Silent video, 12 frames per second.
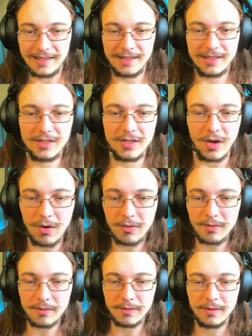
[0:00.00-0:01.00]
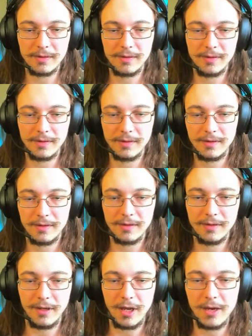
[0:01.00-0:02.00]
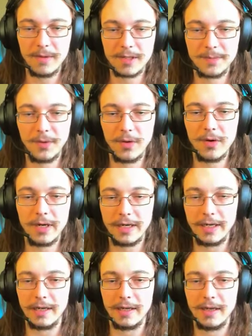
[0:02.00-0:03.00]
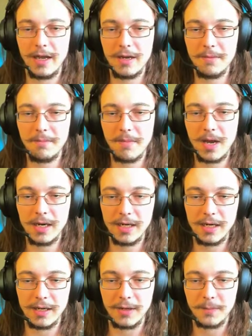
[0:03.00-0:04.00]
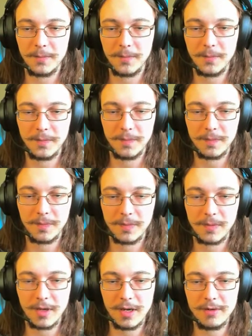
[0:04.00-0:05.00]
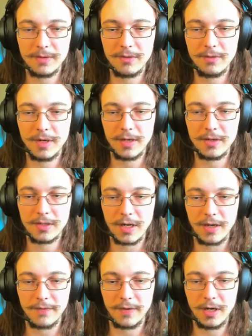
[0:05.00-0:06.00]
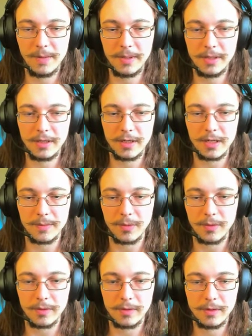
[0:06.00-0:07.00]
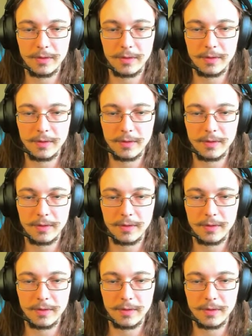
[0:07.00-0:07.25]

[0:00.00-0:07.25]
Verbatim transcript: So? I'm you exploring. I'm mining. I was doing other stuff, and I built another portal.